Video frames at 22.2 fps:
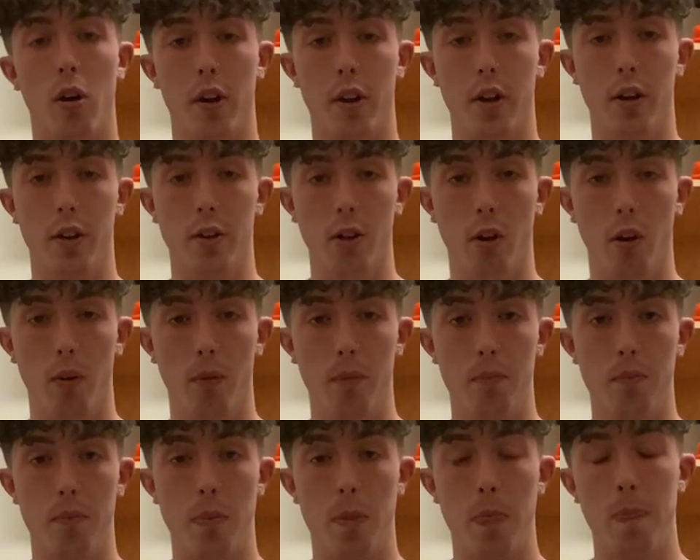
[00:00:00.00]
on an adult.
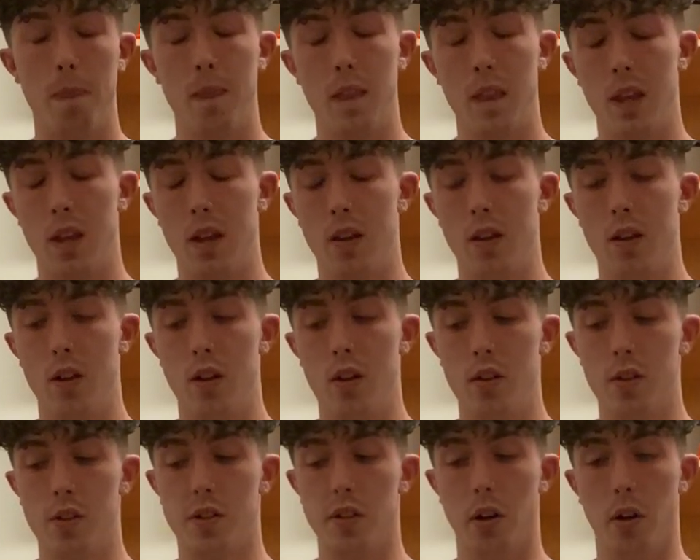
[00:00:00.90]

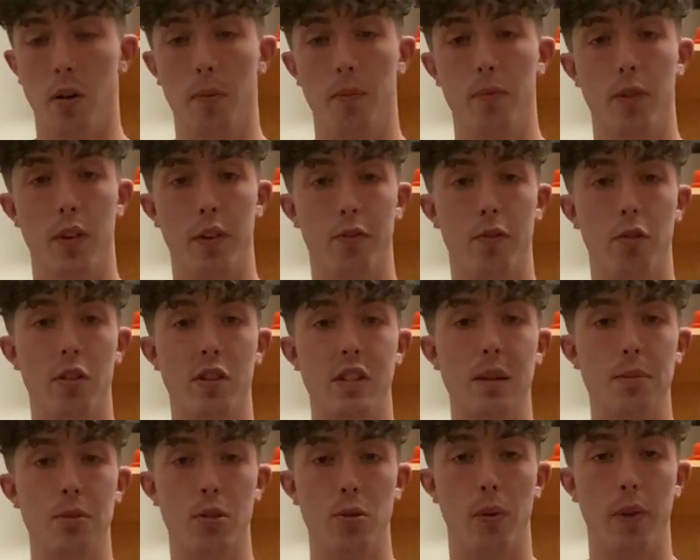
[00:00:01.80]
So, the first
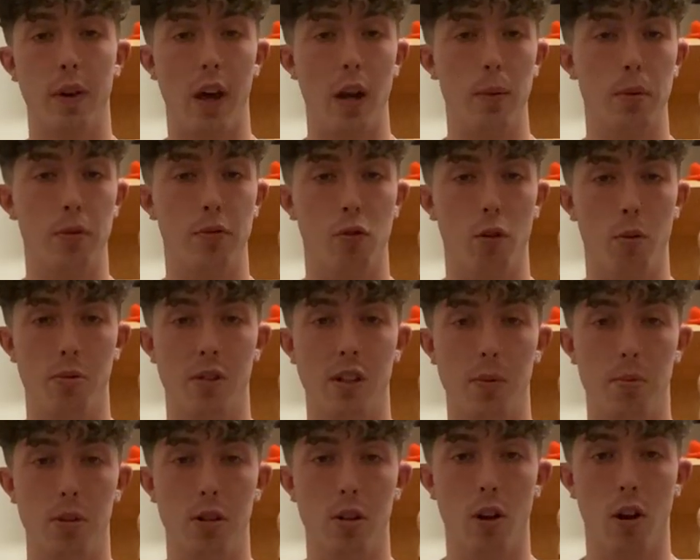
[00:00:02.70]
step to knowing how to perform
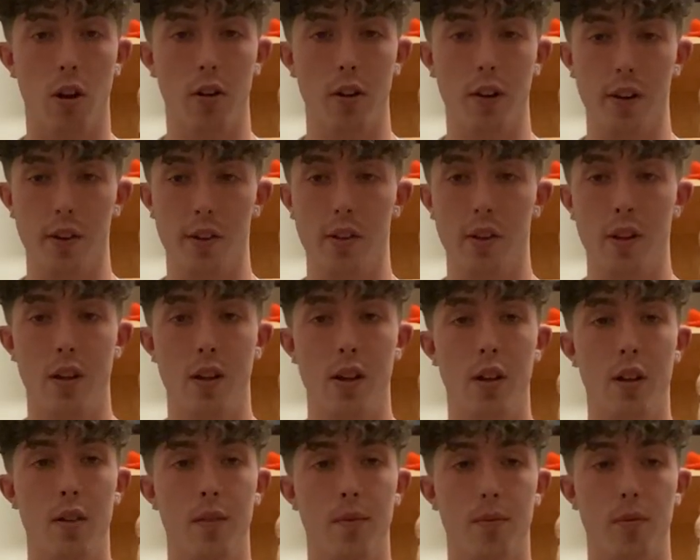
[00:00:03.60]
CPR is
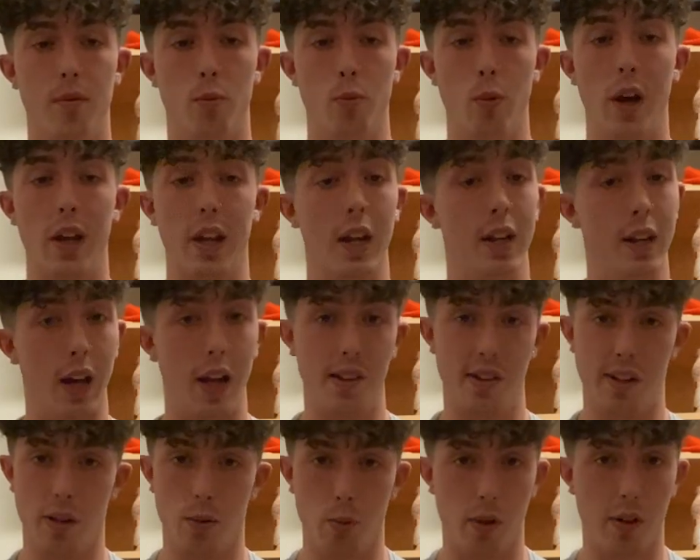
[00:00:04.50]

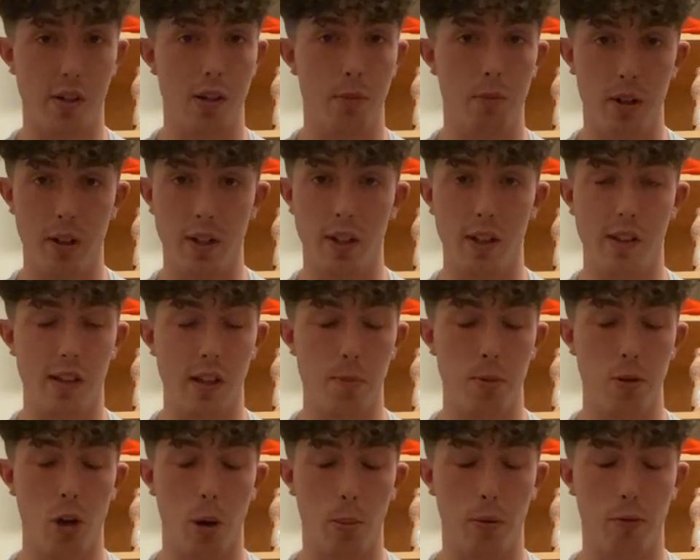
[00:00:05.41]
recognizing when somebody needs
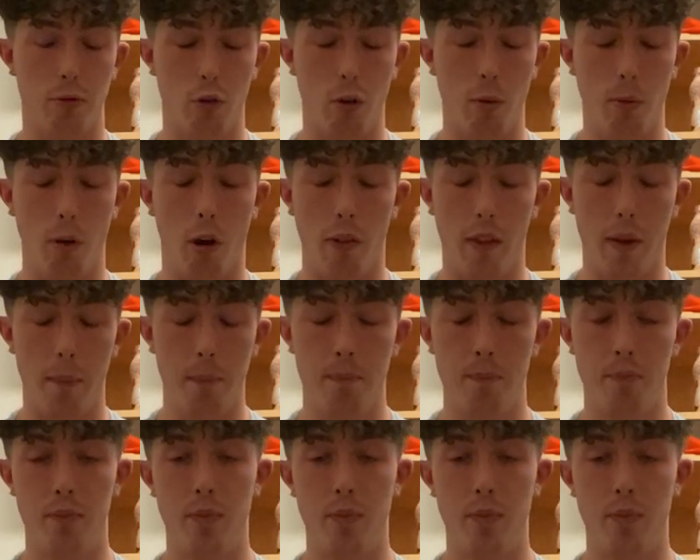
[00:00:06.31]
CPR performed on them.